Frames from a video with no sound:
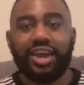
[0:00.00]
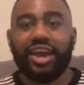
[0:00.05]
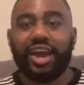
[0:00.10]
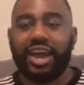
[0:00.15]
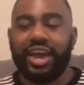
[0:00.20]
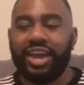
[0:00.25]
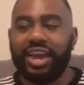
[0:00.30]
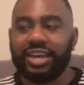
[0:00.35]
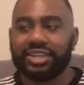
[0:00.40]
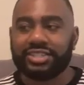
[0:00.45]

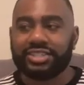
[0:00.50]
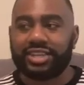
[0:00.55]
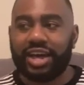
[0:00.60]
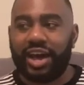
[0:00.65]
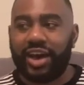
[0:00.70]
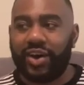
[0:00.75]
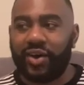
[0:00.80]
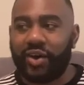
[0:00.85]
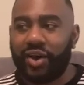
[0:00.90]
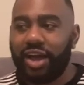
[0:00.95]
And
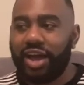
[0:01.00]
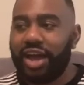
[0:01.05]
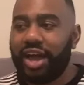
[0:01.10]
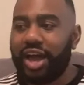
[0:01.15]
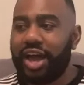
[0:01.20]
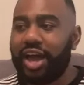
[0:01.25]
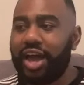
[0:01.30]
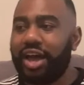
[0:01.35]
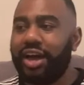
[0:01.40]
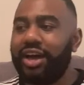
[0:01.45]
so
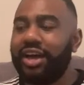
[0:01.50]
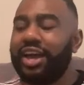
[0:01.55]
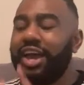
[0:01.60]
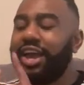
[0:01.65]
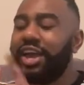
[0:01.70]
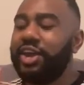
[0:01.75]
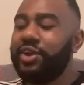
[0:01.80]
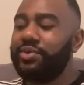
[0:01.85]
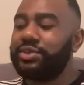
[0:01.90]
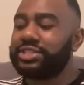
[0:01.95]

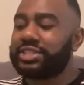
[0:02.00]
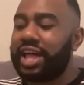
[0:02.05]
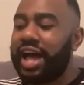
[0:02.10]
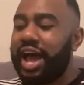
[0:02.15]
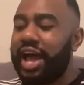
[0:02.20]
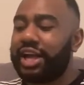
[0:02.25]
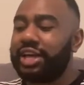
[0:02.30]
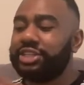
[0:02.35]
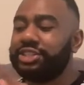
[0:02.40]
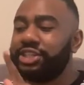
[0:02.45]
he was
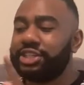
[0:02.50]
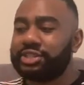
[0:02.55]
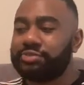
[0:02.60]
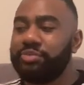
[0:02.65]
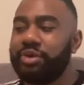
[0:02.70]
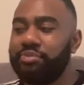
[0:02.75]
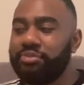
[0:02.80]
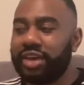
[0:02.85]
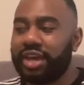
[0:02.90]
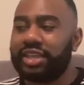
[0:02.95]
like, just
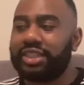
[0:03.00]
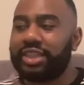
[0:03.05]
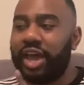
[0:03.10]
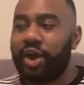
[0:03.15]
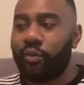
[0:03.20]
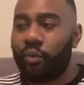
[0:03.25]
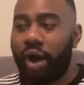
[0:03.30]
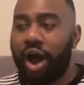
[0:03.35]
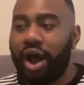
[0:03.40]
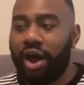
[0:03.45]
meet me at that
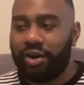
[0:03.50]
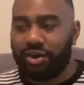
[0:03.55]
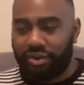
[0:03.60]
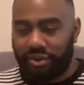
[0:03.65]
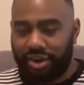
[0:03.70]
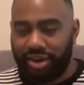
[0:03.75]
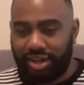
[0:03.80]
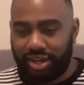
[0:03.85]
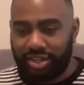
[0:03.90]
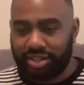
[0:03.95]

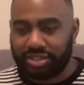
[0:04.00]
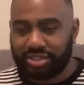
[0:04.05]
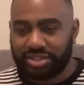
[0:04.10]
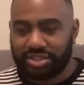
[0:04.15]
Walgreens.